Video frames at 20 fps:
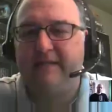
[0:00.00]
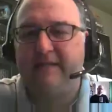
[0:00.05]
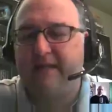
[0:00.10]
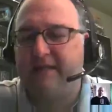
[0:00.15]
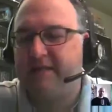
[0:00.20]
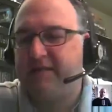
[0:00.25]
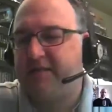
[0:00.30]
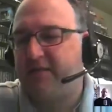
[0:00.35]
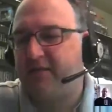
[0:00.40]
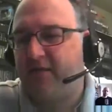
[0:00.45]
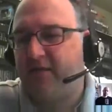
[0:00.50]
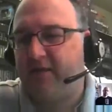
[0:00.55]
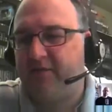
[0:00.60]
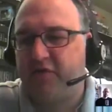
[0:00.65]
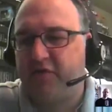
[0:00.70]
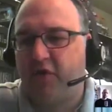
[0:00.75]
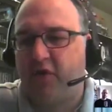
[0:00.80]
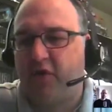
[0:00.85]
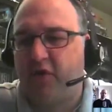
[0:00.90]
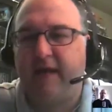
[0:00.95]
necessarily
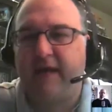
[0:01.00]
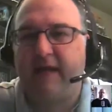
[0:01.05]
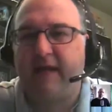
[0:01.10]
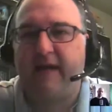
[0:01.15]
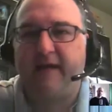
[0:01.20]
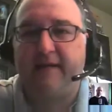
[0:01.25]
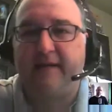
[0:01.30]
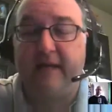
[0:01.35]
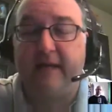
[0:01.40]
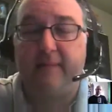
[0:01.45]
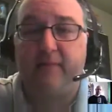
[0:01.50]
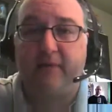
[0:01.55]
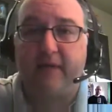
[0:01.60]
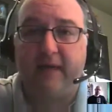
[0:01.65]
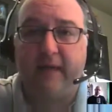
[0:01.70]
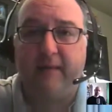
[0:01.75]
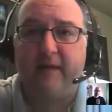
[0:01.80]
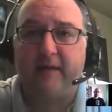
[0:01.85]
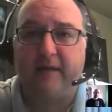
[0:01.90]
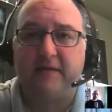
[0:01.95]
of charting it on a day per
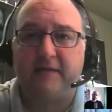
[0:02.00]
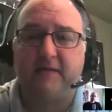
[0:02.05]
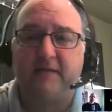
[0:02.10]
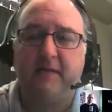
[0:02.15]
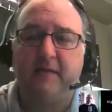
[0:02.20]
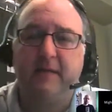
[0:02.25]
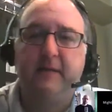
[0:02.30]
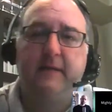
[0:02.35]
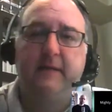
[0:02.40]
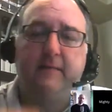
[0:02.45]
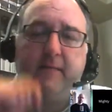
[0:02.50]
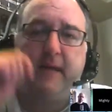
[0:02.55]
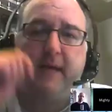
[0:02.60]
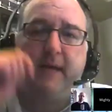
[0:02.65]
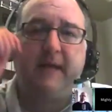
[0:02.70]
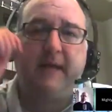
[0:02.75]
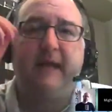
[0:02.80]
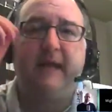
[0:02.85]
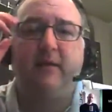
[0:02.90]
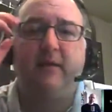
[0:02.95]
day basis,
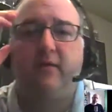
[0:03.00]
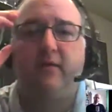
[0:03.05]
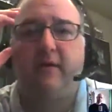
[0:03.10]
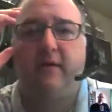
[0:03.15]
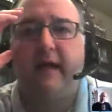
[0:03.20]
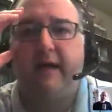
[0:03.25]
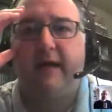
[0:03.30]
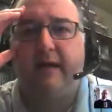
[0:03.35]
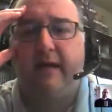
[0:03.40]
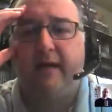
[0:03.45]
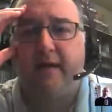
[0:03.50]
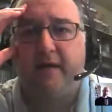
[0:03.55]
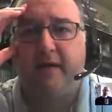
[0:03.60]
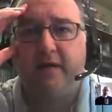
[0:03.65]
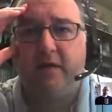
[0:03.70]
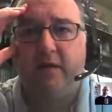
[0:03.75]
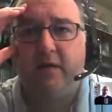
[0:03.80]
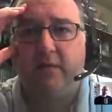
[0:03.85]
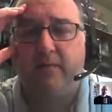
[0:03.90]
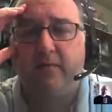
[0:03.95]
but I can look at it on a
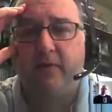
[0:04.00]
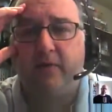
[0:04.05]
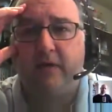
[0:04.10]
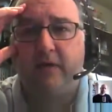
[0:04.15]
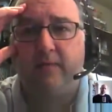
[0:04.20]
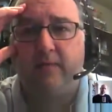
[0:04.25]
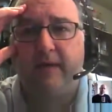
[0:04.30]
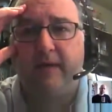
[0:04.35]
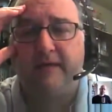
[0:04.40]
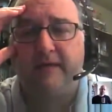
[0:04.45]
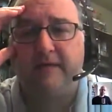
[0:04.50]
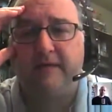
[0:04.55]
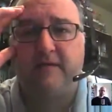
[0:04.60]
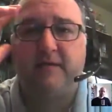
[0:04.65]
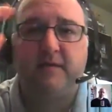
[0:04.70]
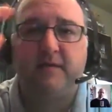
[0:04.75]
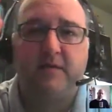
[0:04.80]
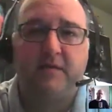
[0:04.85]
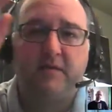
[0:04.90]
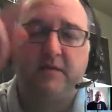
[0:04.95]
year per year
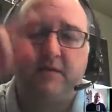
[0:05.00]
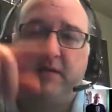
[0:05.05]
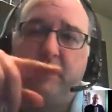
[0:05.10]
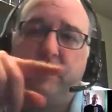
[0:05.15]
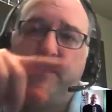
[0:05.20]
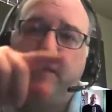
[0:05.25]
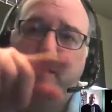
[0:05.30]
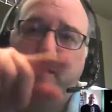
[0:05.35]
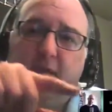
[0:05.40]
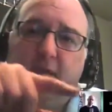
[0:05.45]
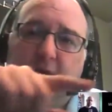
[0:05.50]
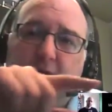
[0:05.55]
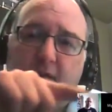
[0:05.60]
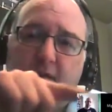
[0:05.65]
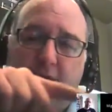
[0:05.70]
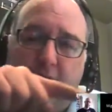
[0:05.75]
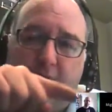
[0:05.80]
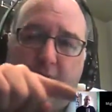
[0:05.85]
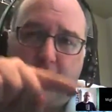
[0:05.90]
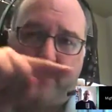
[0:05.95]
basis and just say
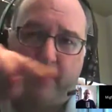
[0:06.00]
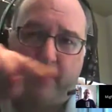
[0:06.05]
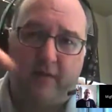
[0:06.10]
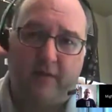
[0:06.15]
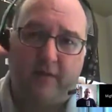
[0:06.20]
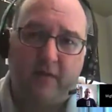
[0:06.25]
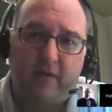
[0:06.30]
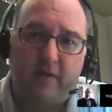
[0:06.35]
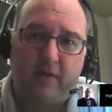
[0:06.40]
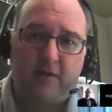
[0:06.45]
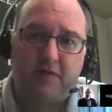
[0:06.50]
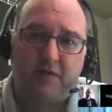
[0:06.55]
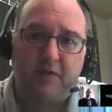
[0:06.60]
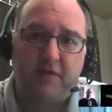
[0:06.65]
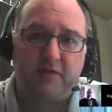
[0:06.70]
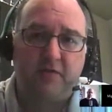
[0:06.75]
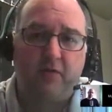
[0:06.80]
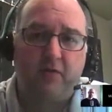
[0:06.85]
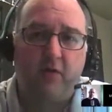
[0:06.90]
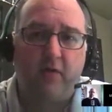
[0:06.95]
how the
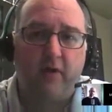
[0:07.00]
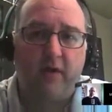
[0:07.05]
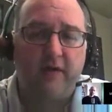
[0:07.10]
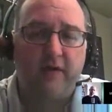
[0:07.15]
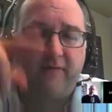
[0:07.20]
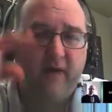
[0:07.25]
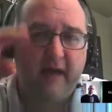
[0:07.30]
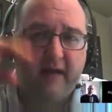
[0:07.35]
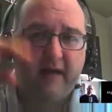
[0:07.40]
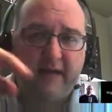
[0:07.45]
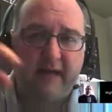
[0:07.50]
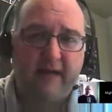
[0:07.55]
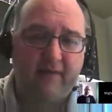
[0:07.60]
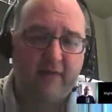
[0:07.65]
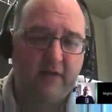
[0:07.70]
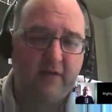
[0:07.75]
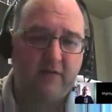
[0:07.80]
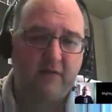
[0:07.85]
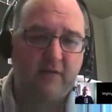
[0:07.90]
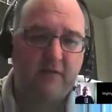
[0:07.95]
collection has grown. And in fact, I
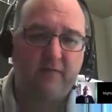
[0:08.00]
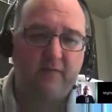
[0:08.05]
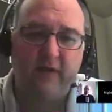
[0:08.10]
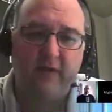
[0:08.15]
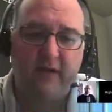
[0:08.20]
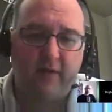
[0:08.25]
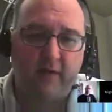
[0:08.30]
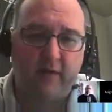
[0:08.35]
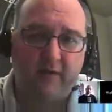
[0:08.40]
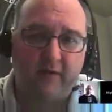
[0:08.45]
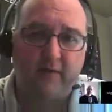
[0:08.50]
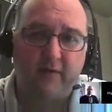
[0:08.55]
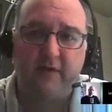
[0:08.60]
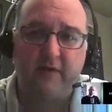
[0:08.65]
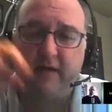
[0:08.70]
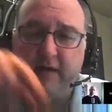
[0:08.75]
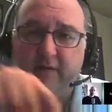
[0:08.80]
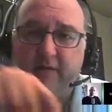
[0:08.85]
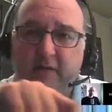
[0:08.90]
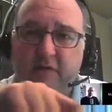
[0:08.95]
have a YouTube video I do at
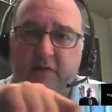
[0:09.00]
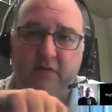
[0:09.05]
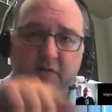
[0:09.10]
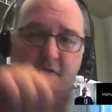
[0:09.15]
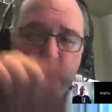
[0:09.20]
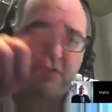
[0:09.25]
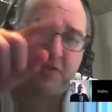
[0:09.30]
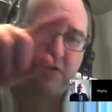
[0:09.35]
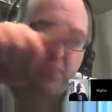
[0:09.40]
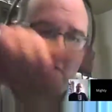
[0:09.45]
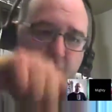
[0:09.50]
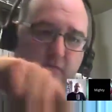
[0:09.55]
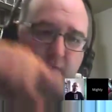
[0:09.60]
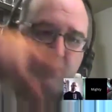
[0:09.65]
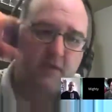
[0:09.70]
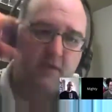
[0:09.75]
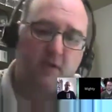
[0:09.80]
the end of each year that shows what the